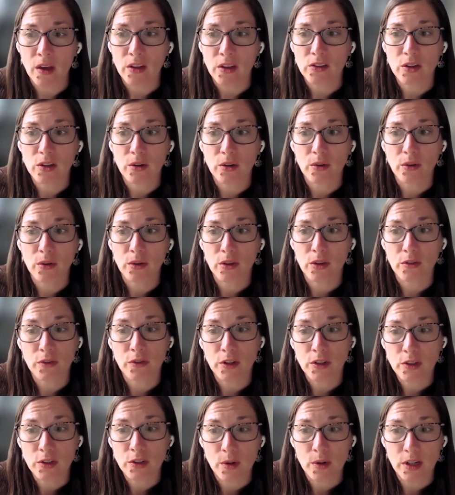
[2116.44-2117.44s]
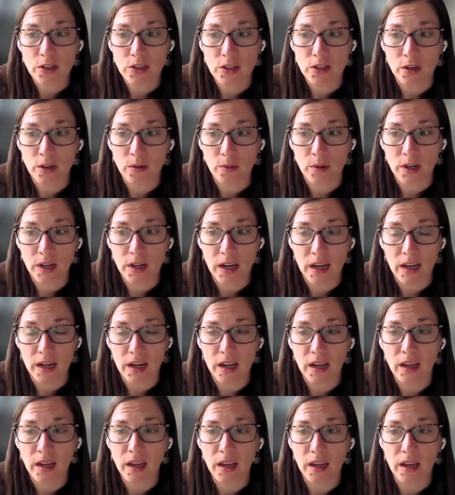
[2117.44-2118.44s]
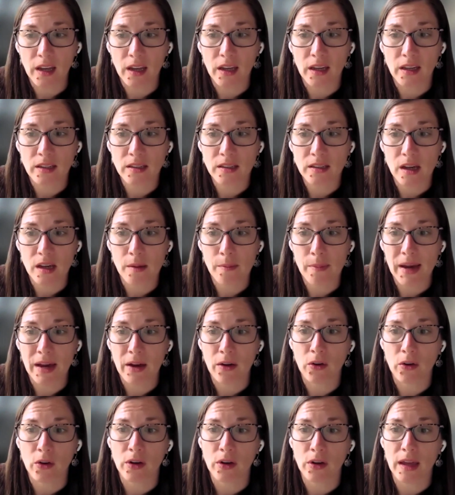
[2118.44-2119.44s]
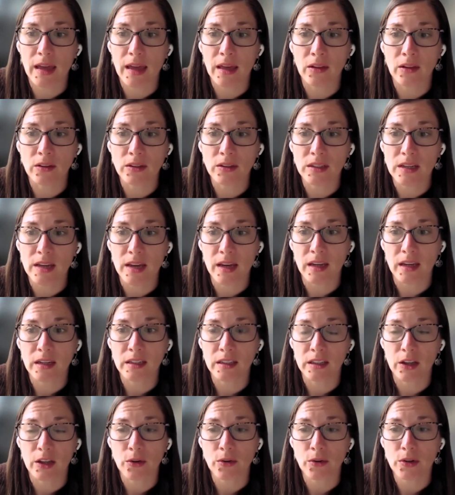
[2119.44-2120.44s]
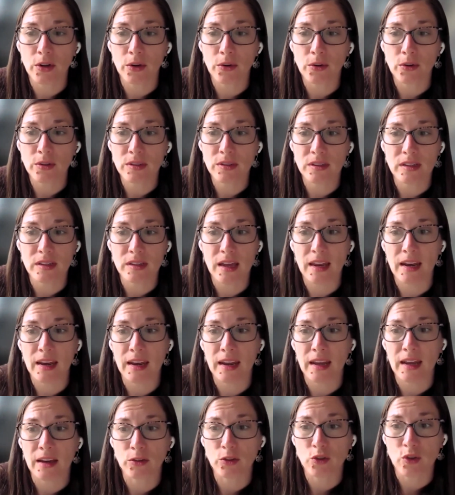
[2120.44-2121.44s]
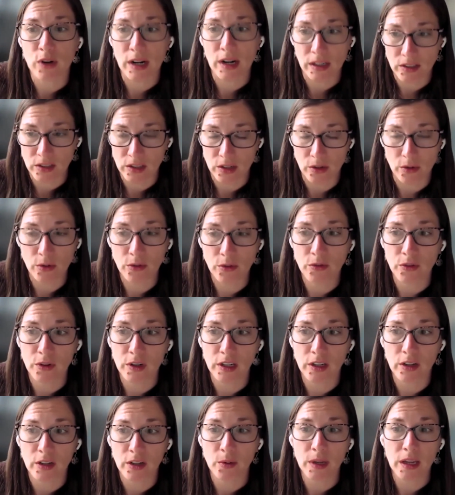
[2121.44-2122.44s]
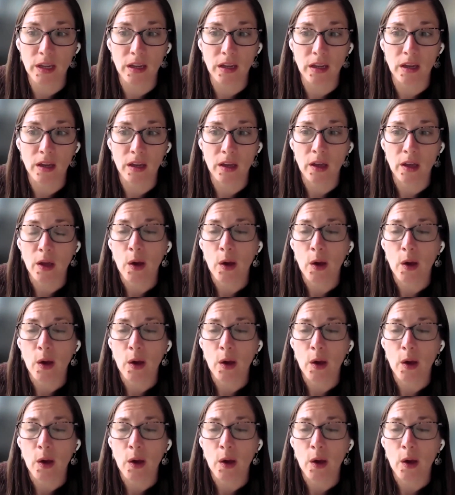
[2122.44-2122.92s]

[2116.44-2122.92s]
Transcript: So the first question we're getting is about LDN low dose naltrexone for EOE.